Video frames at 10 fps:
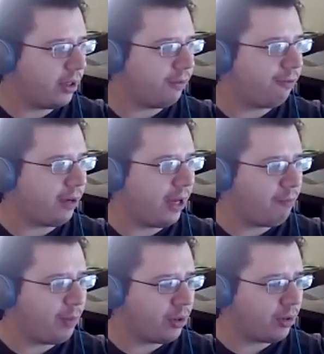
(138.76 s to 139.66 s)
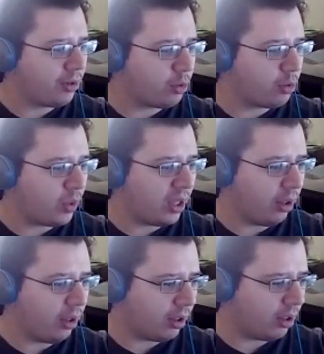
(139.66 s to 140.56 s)
5 burdens as well,
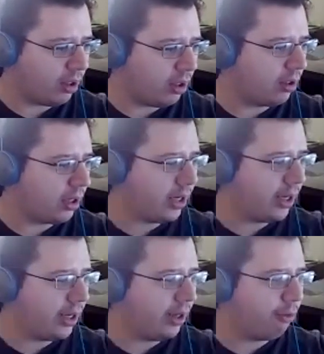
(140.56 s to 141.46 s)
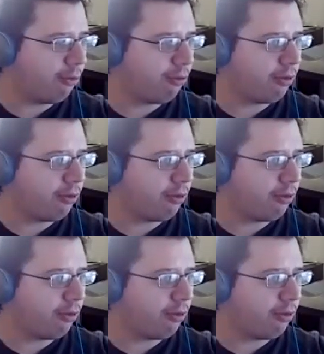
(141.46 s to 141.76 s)
and I have